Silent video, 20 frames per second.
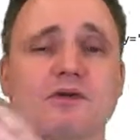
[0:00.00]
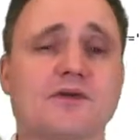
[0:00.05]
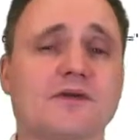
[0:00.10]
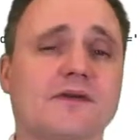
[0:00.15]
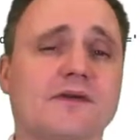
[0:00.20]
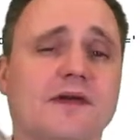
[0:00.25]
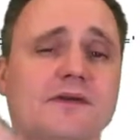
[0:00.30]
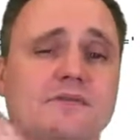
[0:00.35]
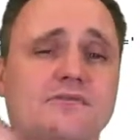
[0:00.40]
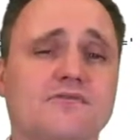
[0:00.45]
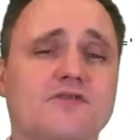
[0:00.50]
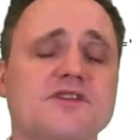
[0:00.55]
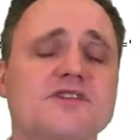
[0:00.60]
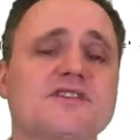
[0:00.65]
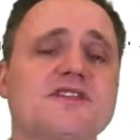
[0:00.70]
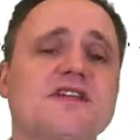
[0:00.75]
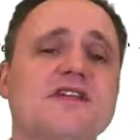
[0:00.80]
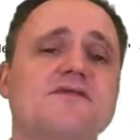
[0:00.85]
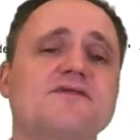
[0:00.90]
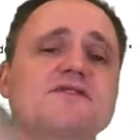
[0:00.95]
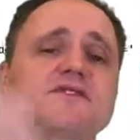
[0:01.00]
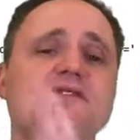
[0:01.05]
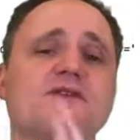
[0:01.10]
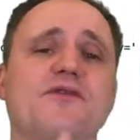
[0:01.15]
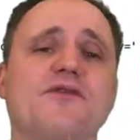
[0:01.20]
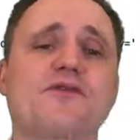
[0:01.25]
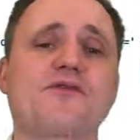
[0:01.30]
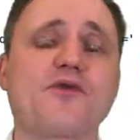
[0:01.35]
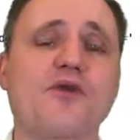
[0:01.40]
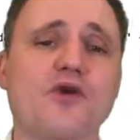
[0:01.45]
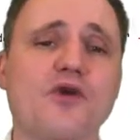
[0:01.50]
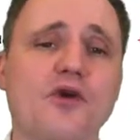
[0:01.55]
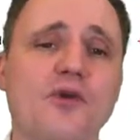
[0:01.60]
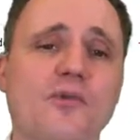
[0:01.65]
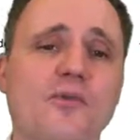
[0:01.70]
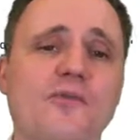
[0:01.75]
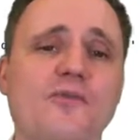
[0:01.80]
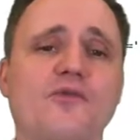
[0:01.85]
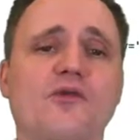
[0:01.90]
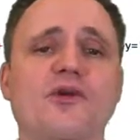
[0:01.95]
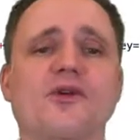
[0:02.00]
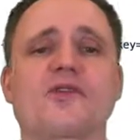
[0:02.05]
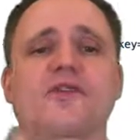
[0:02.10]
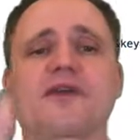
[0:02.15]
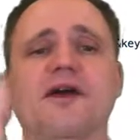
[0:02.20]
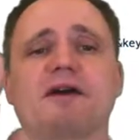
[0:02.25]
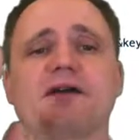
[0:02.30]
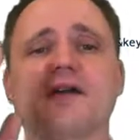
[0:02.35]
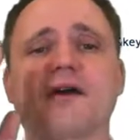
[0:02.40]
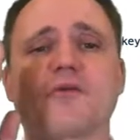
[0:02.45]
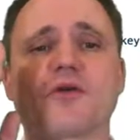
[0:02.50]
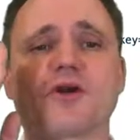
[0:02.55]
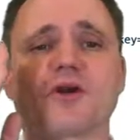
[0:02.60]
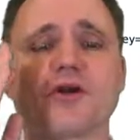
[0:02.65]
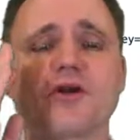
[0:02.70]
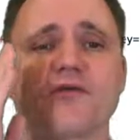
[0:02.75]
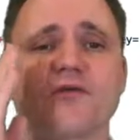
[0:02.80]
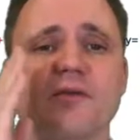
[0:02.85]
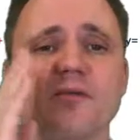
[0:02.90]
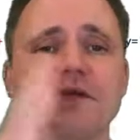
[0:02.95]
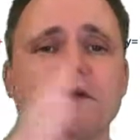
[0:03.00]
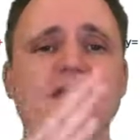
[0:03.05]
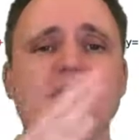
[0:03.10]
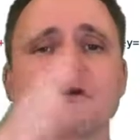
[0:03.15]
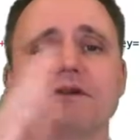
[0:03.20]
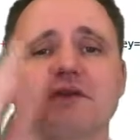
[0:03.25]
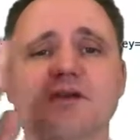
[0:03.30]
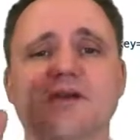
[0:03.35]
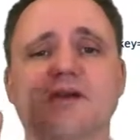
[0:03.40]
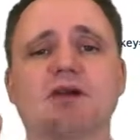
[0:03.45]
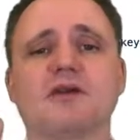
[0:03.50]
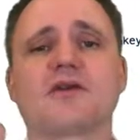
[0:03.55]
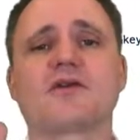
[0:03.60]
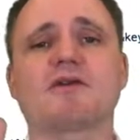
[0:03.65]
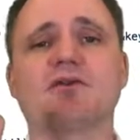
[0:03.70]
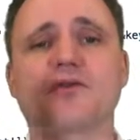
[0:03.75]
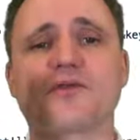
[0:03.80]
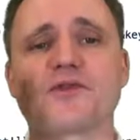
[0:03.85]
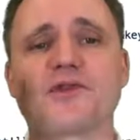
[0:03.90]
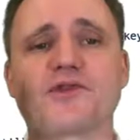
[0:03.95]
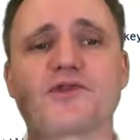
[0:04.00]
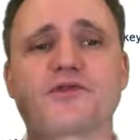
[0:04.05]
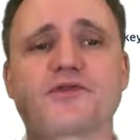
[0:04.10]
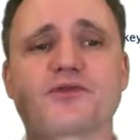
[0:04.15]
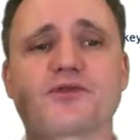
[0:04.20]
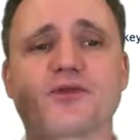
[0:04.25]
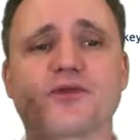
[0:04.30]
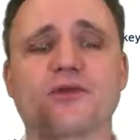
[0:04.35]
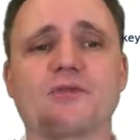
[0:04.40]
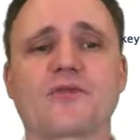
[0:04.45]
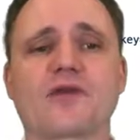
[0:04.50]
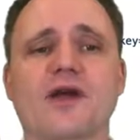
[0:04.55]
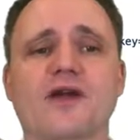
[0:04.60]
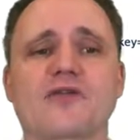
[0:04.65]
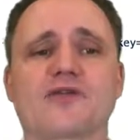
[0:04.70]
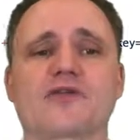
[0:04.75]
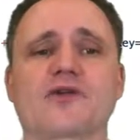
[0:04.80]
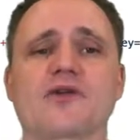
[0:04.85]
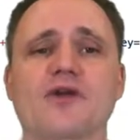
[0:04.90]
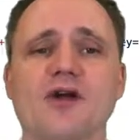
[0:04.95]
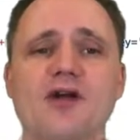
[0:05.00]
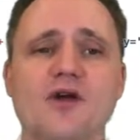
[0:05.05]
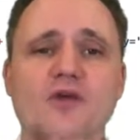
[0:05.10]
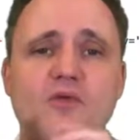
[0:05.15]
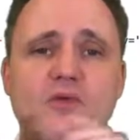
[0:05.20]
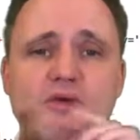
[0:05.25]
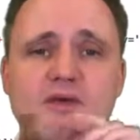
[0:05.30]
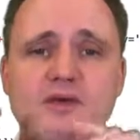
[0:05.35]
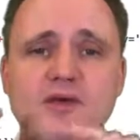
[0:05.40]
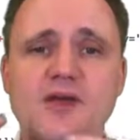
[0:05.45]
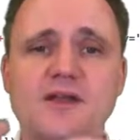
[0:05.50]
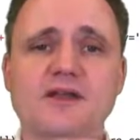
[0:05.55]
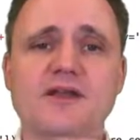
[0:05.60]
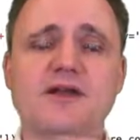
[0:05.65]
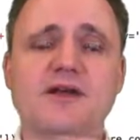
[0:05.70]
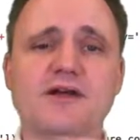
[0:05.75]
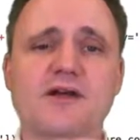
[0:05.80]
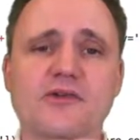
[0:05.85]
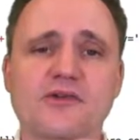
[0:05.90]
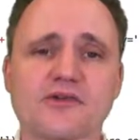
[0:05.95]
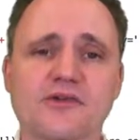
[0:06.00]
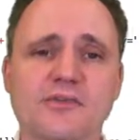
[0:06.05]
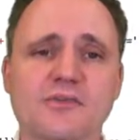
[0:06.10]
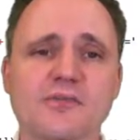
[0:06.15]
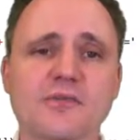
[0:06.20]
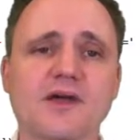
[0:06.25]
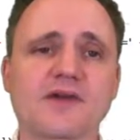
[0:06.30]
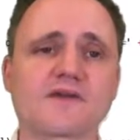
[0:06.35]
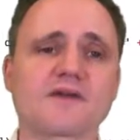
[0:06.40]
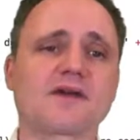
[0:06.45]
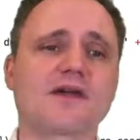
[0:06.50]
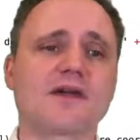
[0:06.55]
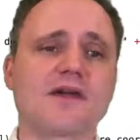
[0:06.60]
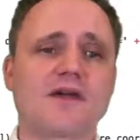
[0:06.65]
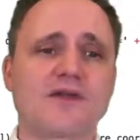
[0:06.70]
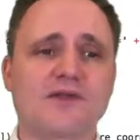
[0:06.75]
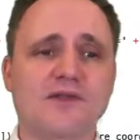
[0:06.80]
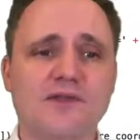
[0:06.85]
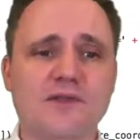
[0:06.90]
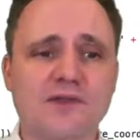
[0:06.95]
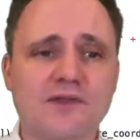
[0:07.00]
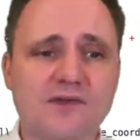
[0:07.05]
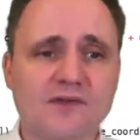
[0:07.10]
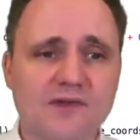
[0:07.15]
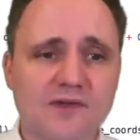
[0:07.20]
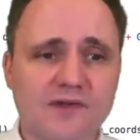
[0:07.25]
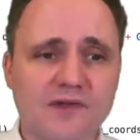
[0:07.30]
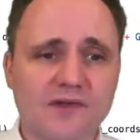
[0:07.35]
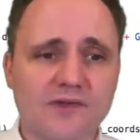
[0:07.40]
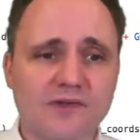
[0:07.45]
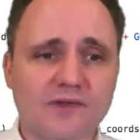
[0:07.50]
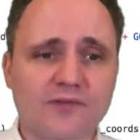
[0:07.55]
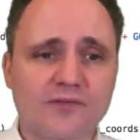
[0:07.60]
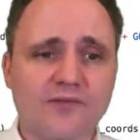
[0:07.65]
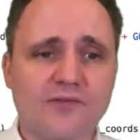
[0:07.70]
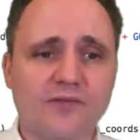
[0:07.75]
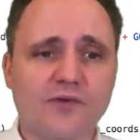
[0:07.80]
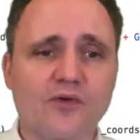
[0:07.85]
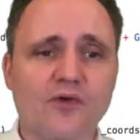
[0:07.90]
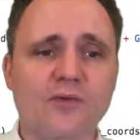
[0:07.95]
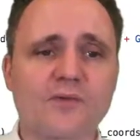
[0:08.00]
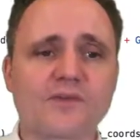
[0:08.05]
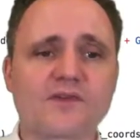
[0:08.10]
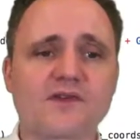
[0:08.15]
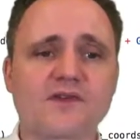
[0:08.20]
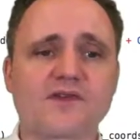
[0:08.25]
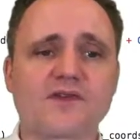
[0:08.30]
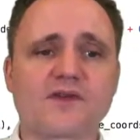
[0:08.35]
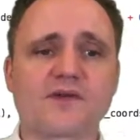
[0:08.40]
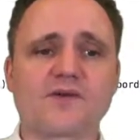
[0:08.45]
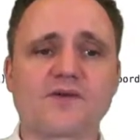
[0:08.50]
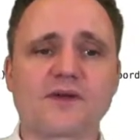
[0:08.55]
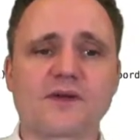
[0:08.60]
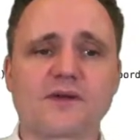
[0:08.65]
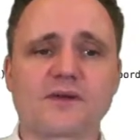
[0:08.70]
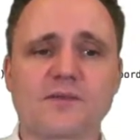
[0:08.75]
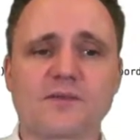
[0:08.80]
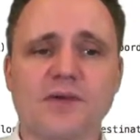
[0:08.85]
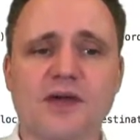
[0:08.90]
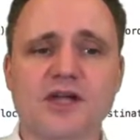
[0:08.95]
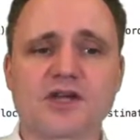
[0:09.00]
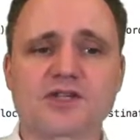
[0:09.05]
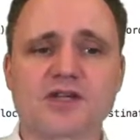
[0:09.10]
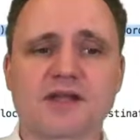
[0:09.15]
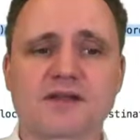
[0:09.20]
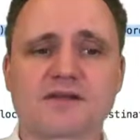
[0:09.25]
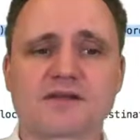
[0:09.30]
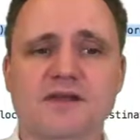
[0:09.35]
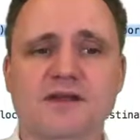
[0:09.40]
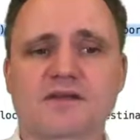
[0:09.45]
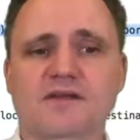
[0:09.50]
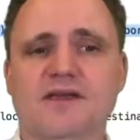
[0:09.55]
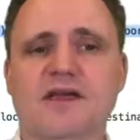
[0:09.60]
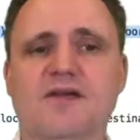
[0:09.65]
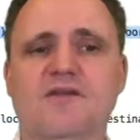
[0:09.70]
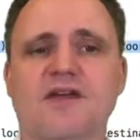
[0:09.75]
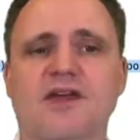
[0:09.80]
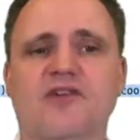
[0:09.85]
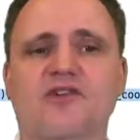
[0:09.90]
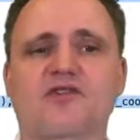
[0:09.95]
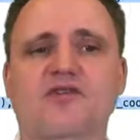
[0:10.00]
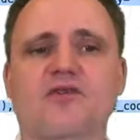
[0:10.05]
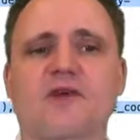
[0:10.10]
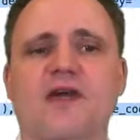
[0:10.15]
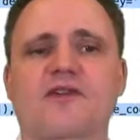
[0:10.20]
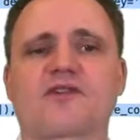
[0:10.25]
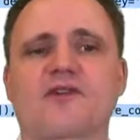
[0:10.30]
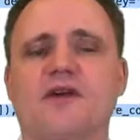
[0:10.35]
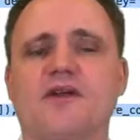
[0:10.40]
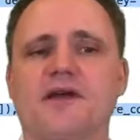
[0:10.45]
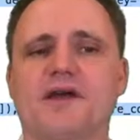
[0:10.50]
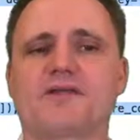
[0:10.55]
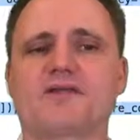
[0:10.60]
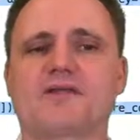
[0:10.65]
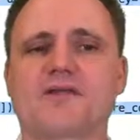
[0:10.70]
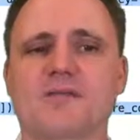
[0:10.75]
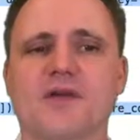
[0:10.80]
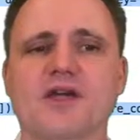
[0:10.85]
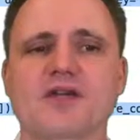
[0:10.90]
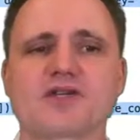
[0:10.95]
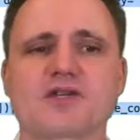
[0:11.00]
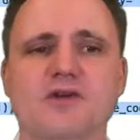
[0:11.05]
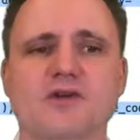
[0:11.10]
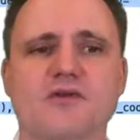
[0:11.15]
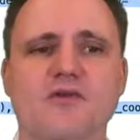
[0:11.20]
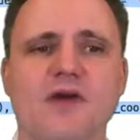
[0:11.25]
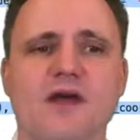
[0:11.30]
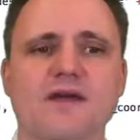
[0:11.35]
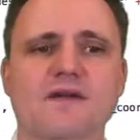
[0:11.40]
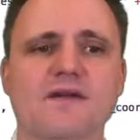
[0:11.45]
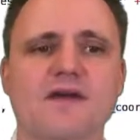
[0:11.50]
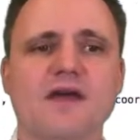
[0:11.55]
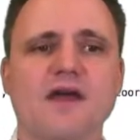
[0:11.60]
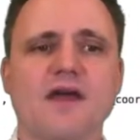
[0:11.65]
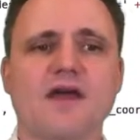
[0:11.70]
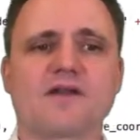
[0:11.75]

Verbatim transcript: that receives the form where you tell it, I want to go from here to here for this term, right? So when you hit submit, this is the form, this is the page that kind of extracts all that information, right?